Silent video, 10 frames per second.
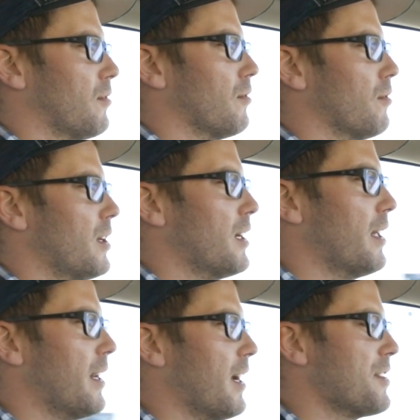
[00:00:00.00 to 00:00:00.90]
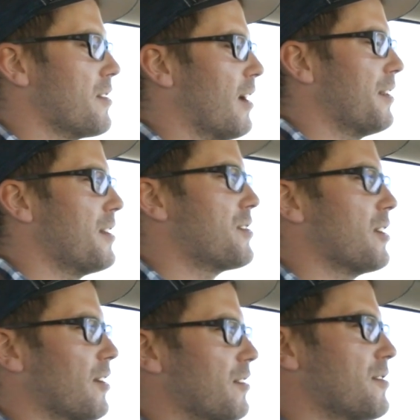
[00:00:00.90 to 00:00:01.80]
Really nice around these
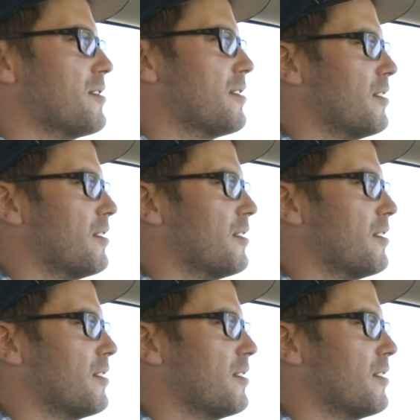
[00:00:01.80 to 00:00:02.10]
turns.